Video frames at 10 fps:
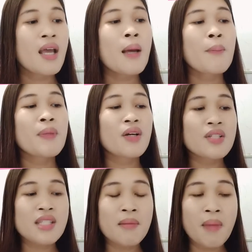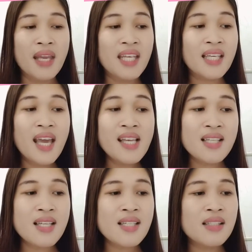Because in many
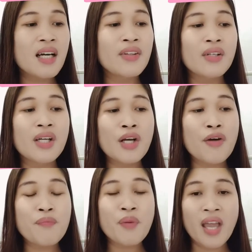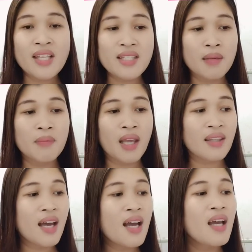cases, gathering comprehensive
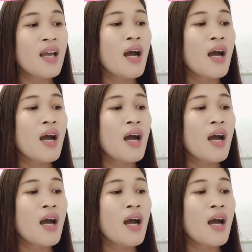data